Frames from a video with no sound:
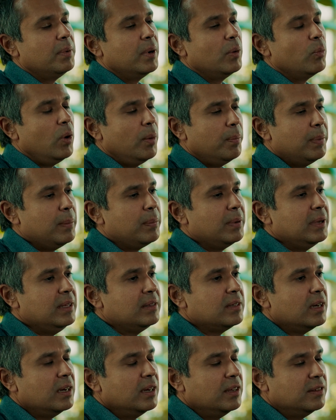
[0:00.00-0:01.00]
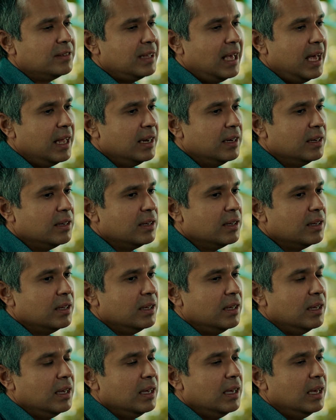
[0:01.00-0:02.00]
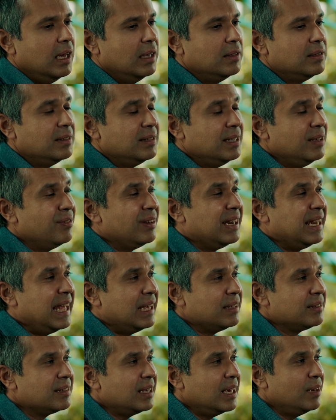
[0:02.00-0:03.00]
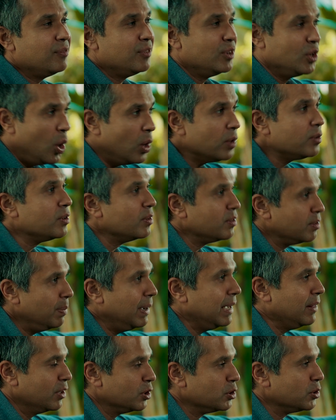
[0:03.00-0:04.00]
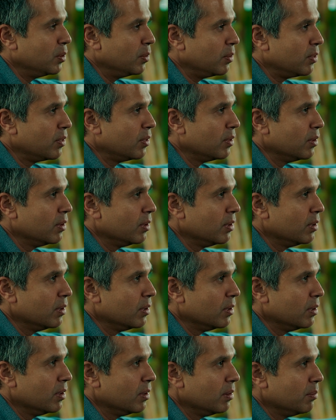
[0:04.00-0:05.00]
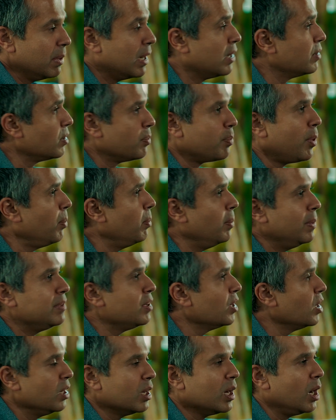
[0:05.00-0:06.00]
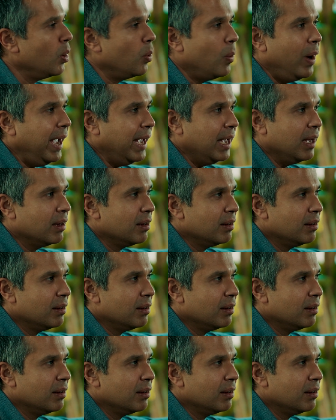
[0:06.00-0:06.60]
But what people need to understand is it's even less safe not to speak the truth mm -hmm. because the problem isn't going to go away.